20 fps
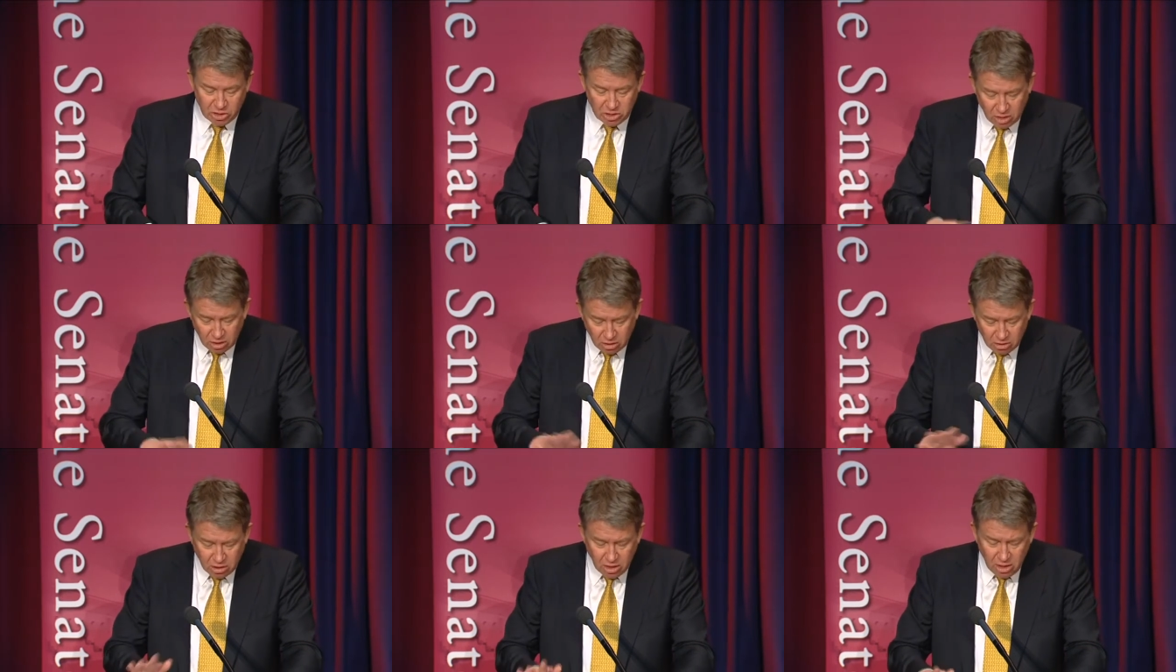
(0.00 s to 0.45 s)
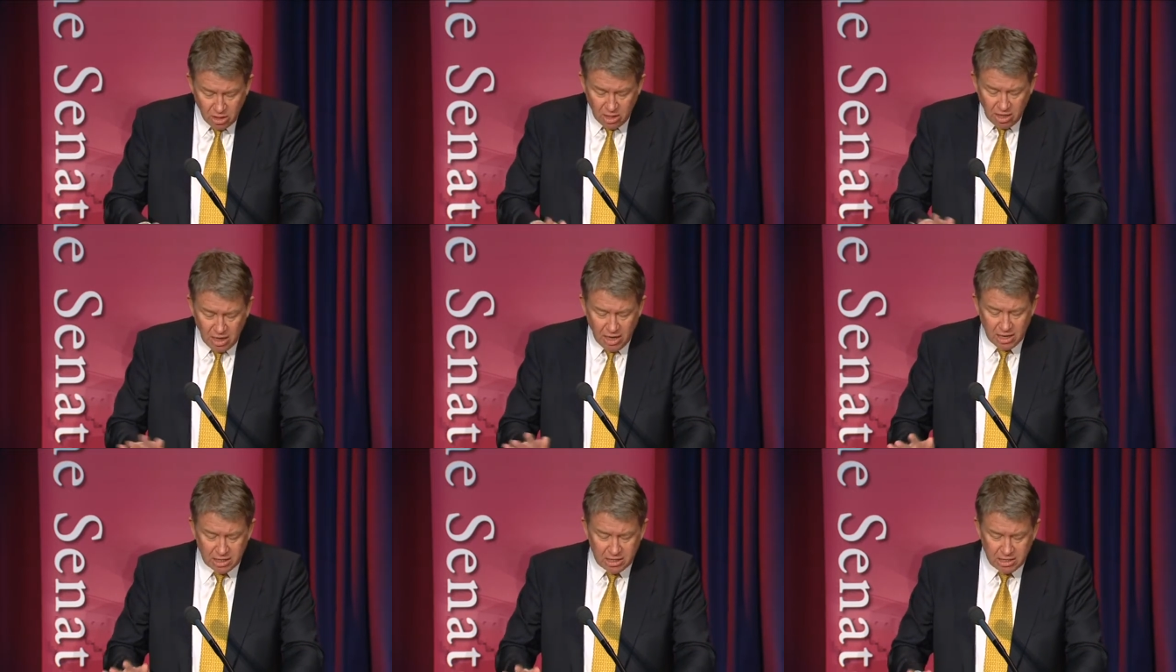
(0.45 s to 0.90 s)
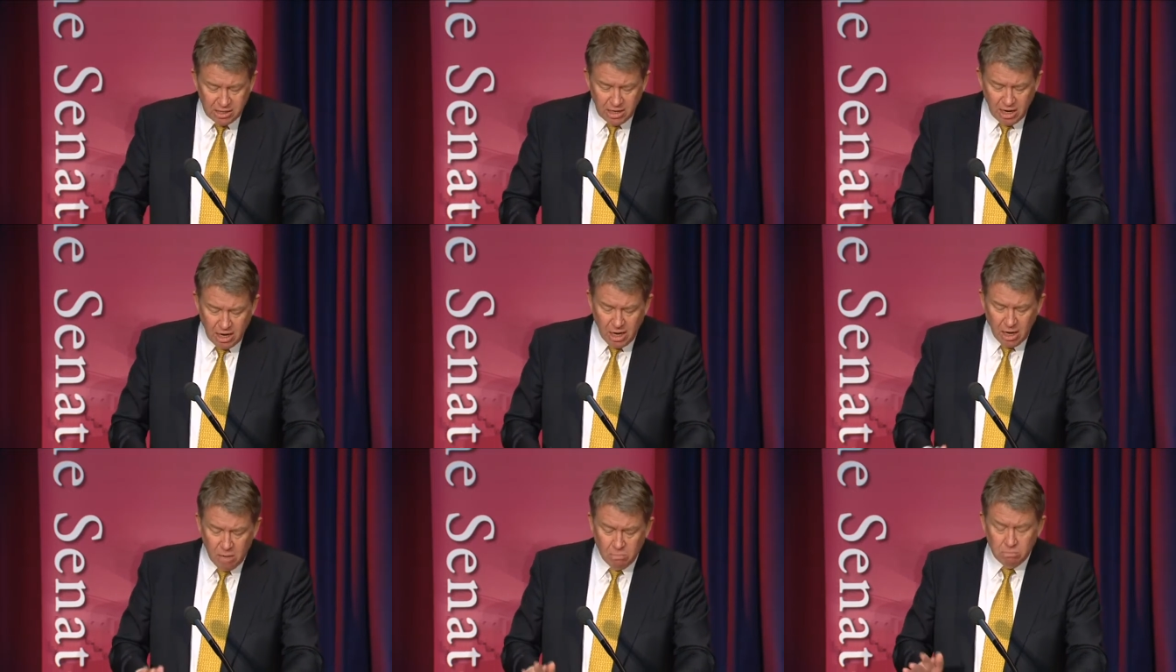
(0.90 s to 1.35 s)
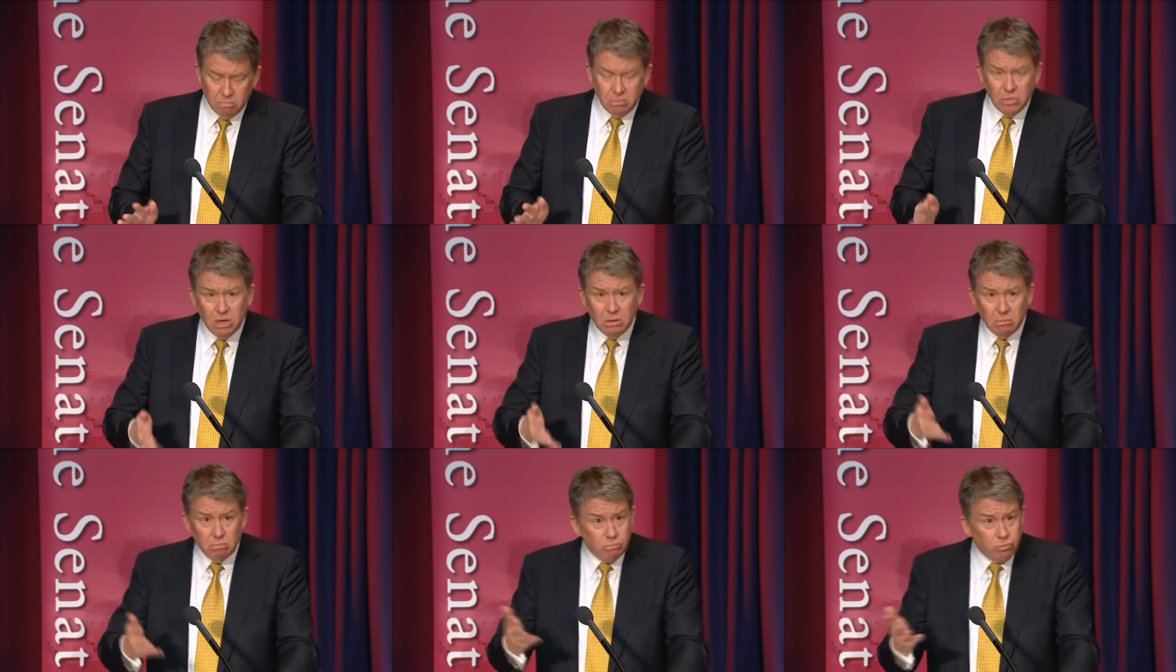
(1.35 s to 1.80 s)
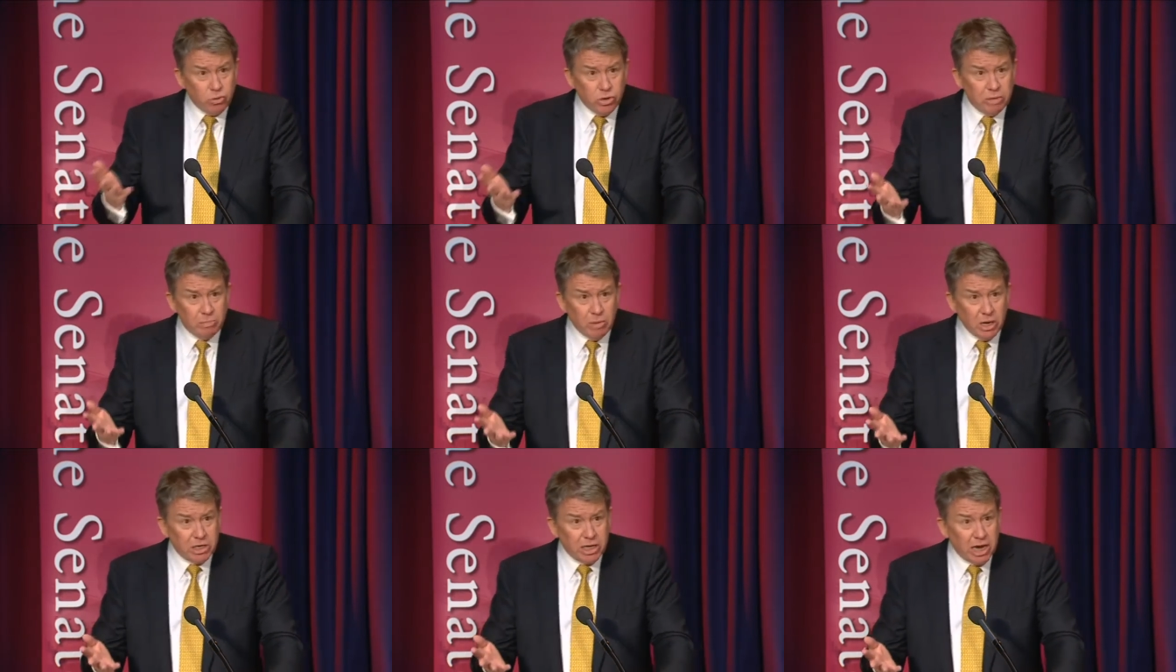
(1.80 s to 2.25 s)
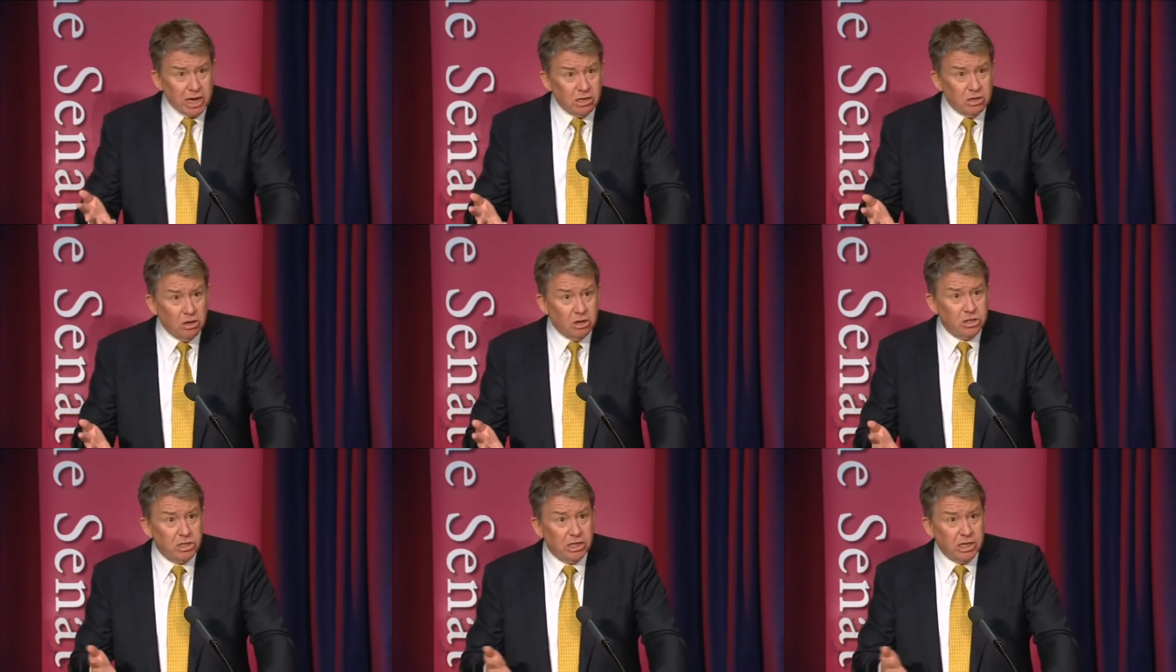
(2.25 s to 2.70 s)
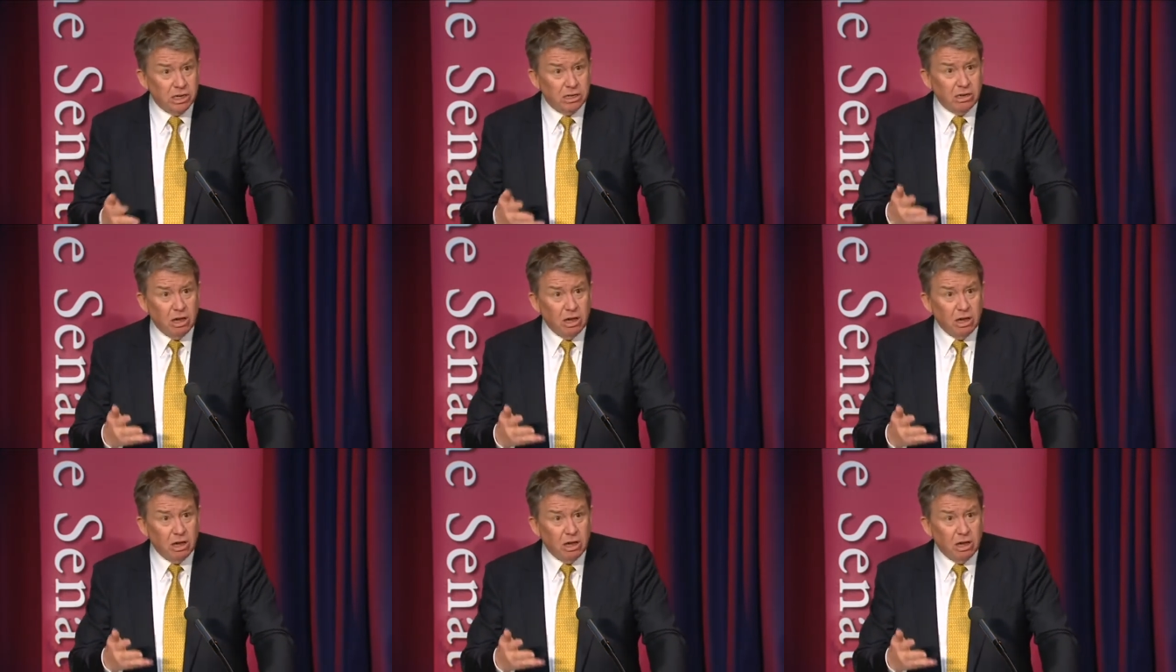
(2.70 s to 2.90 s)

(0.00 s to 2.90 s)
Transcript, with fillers: So uh, today I'm pretty much agnostic.